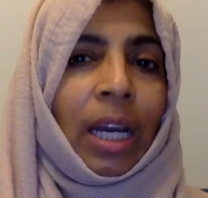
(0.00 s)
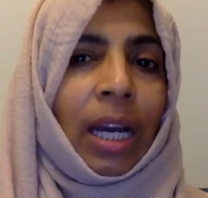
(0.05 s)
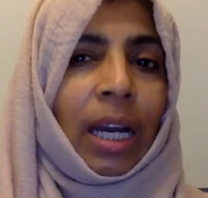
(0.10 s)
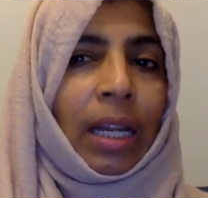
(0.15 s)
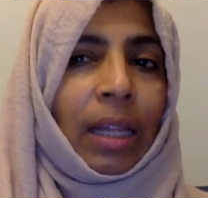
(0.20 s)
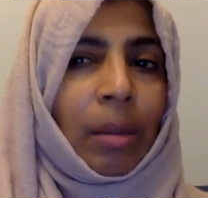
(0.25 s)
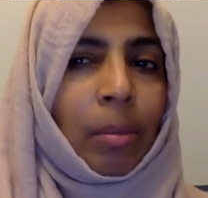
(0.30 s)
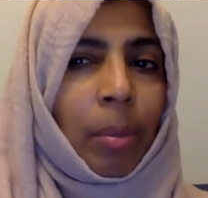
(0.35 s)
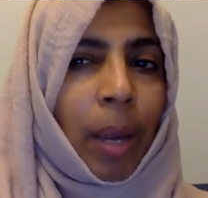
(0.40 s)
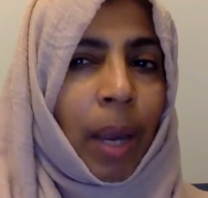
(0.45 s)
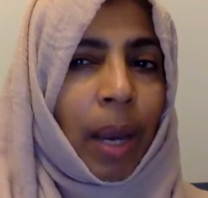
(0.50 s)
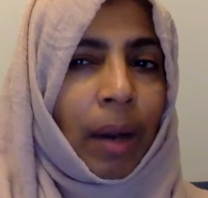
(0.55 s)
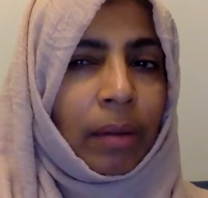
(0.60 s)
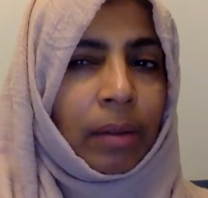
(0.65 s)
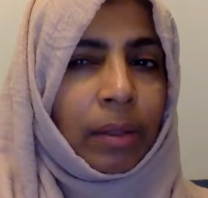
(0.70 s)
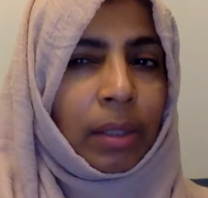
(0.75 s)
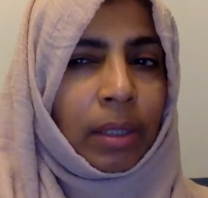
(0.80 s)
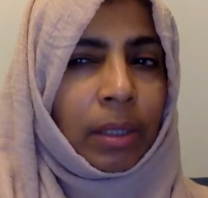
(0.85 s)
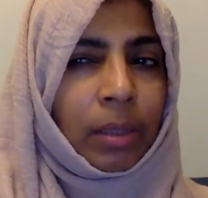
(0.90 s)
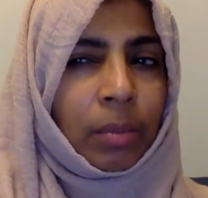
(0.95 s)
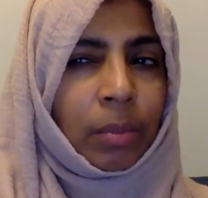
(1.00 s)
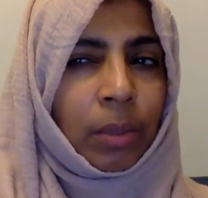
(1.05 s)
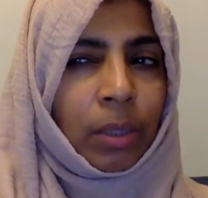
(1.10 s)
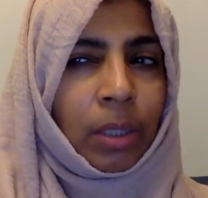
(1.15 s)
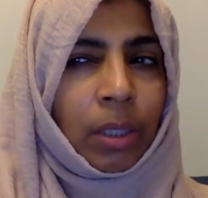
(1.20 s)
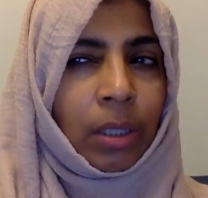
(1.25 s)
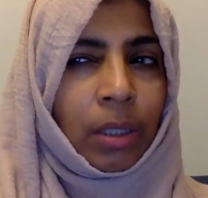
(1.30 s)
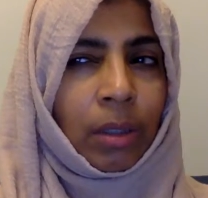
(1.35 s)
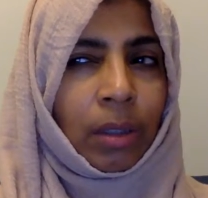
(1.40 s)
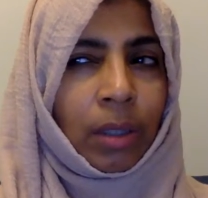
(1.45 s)
And the parents will
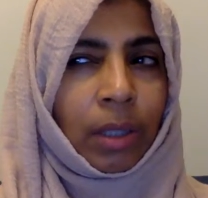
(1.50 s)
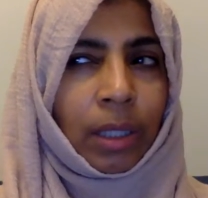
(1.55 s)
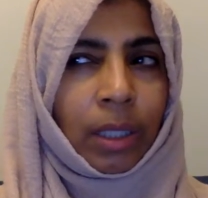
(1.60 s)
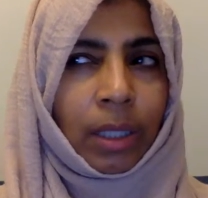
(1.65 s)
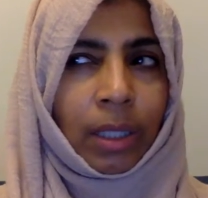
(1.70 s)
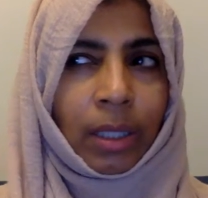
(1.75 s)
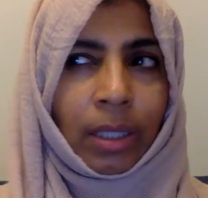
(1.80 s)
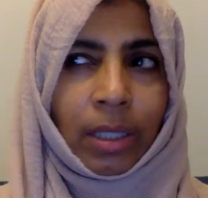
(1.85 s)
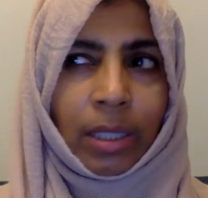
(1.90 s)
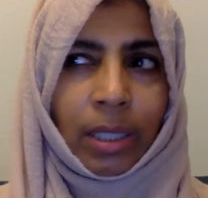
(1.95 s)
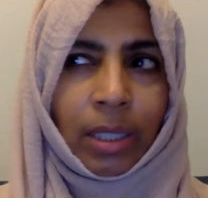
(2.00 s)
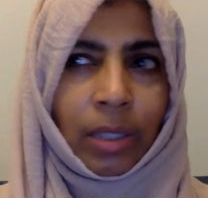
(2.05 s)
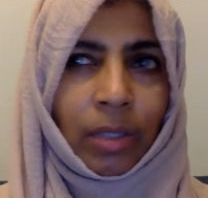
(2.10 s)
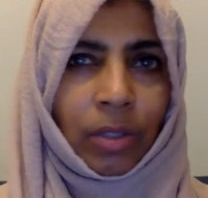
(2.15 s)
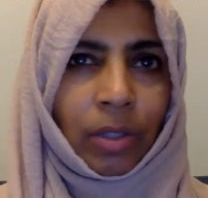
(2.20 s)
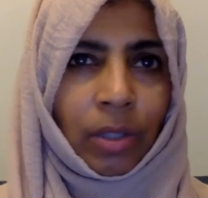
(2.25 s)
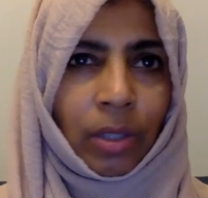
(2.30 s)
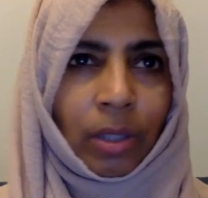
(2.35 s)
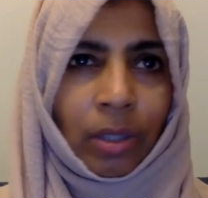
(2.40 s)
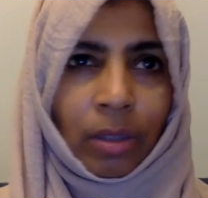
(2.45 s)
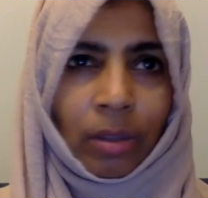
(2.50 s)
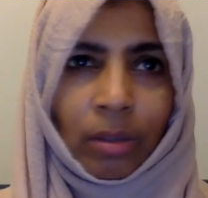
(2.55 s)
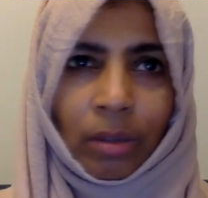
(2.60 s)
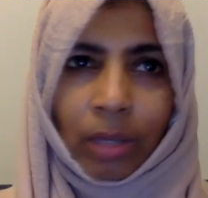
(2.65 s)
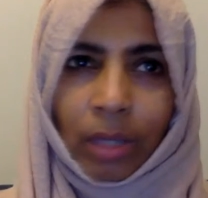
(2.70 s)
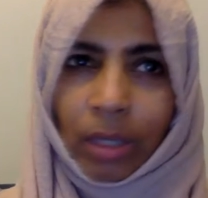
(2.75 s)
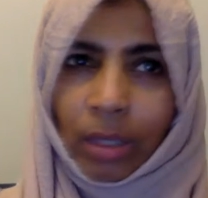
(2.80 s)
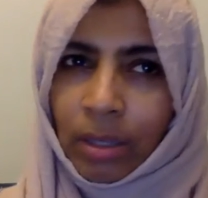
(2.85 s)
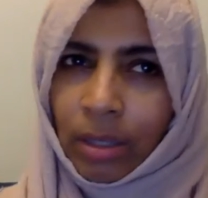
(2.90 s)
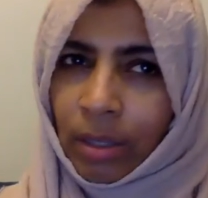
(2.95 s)
look at the teacher
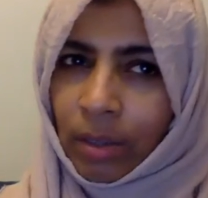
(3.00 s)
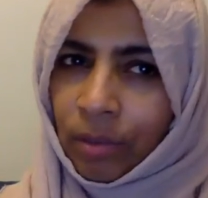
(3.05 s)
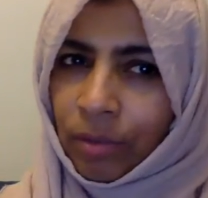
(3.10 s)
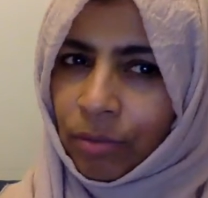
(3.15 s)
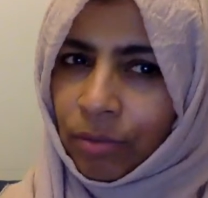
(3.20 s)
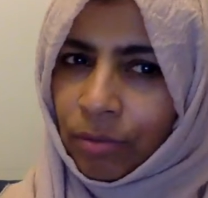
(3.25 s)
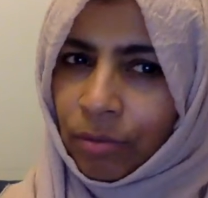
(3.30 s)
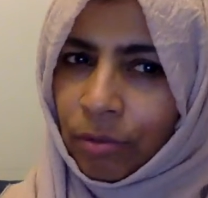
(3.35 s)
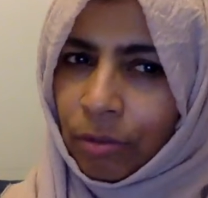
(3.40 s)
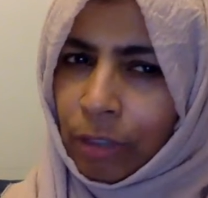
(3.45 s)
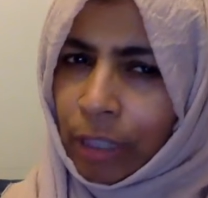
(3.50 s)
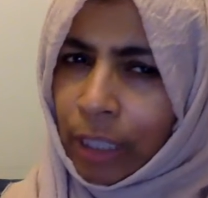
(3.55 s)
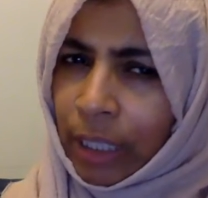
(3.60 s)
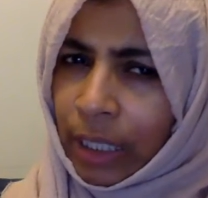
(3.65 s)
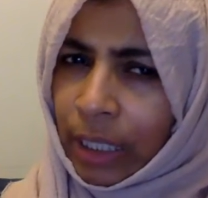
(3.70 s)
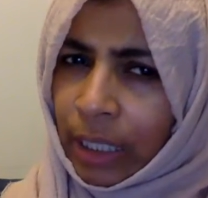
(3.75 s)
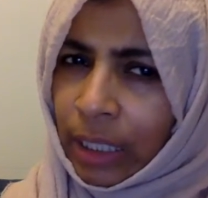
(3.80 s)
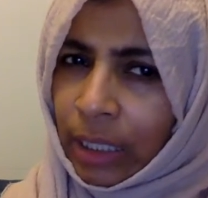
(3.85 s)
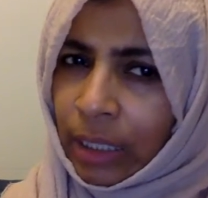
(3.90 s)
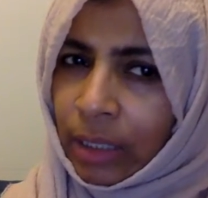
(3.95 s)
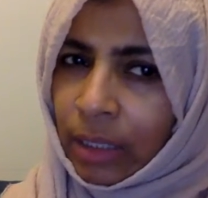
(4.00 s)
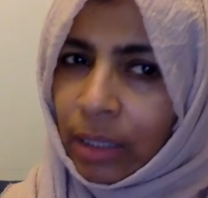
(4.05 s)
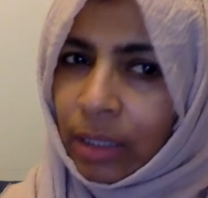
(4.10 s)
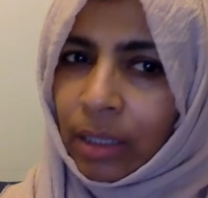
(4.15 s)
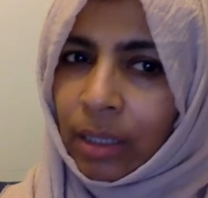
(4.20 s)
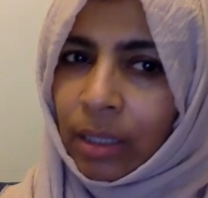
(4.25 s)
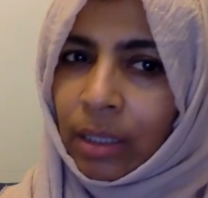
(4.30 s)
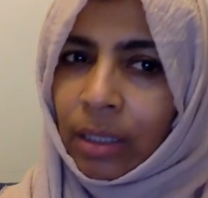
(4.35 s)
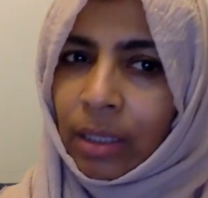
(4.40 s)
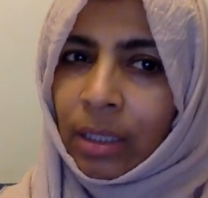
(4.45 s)
as if, really?
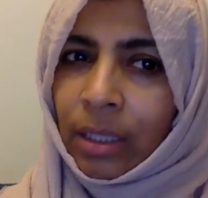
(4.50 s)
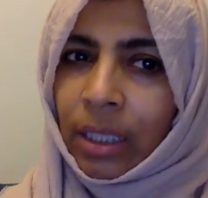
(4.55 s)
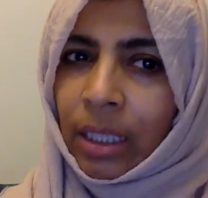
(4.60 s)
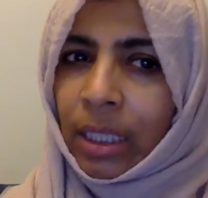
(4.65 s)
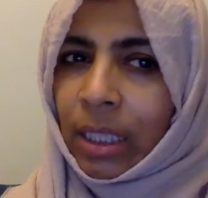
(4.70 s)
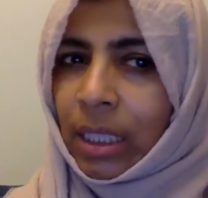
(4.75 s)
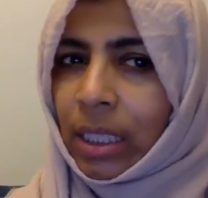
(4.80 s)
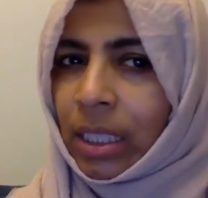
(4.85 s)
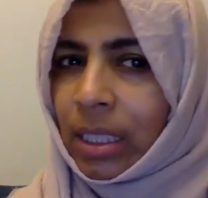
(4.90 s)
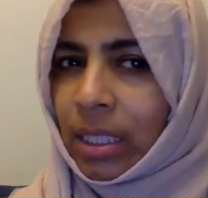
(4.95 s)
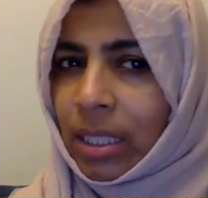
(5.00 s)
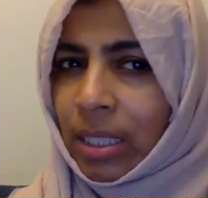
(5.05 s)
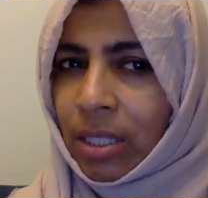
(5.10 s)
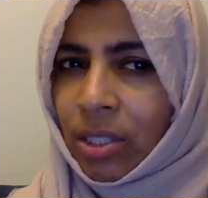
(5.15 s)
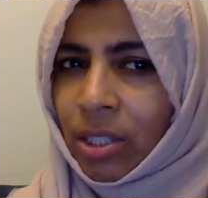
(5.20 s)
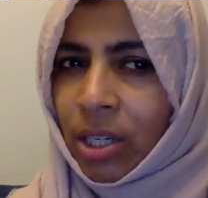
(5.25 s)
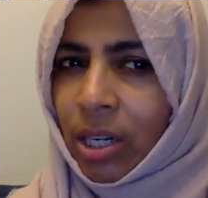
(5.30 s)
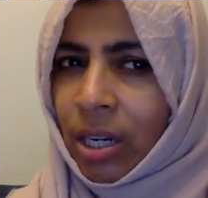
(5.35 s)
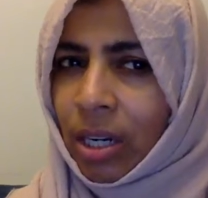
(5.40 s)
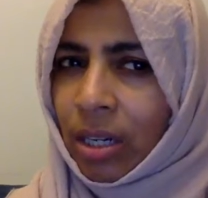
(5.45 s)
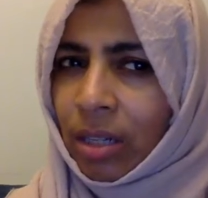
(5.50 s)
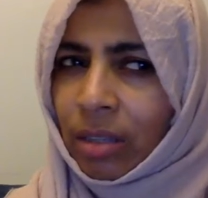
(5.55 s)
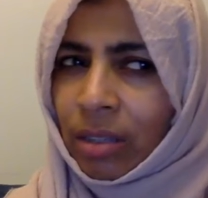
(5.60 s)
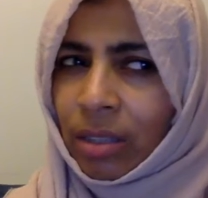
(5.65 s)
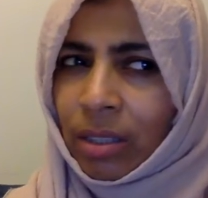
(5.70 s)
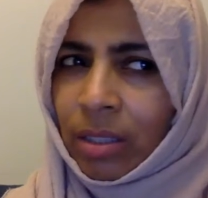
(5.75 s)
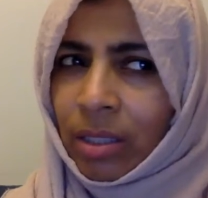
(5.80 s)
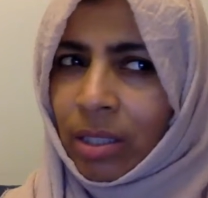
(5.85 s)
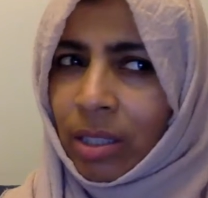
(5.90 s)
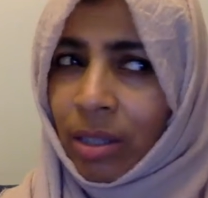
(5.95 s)
Because the child
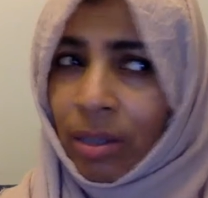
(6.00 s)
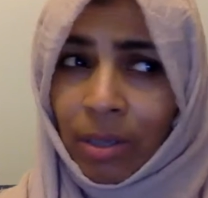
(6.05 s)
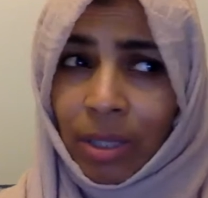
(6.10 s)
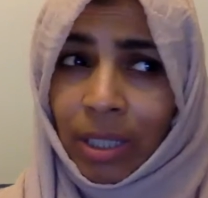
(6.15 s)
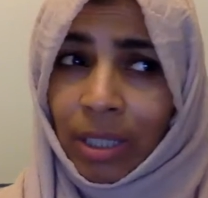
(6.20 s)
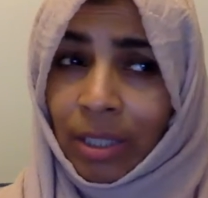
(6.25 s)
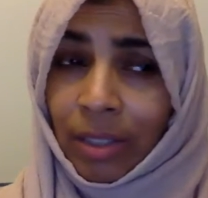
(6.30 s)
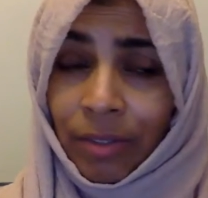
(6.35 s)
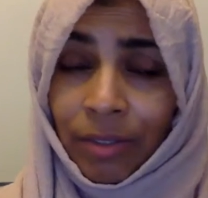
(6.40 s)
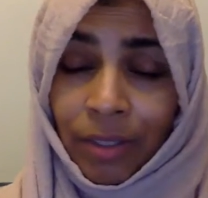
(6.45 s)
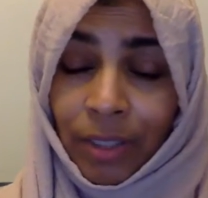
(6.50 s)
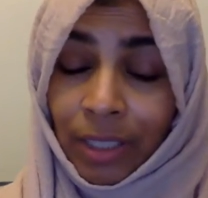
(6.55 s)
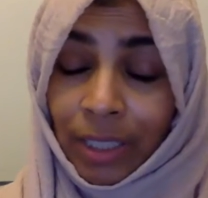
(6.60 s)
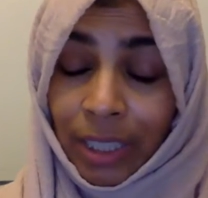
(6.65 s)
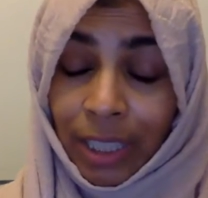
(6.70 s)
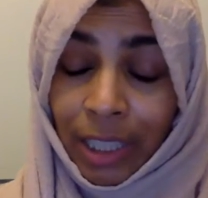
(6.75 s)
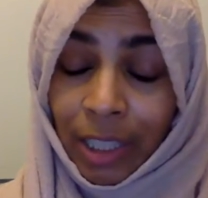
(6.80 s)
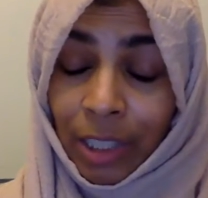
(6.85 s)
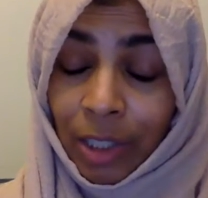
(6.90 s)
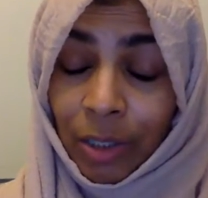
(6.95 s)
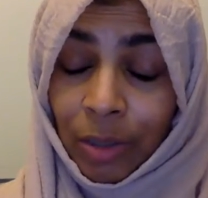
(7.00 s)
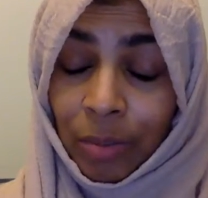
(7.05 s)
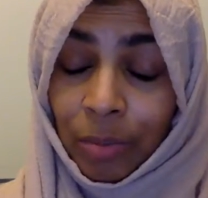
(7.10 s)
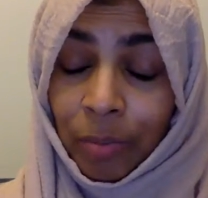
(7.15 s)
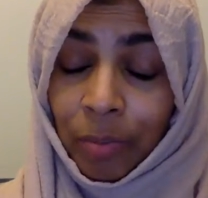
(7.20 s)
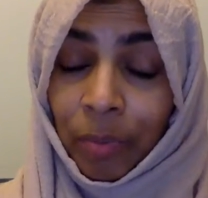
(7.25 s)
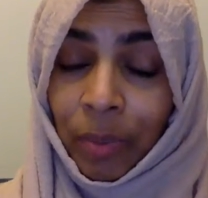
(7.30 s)
is totally different at home.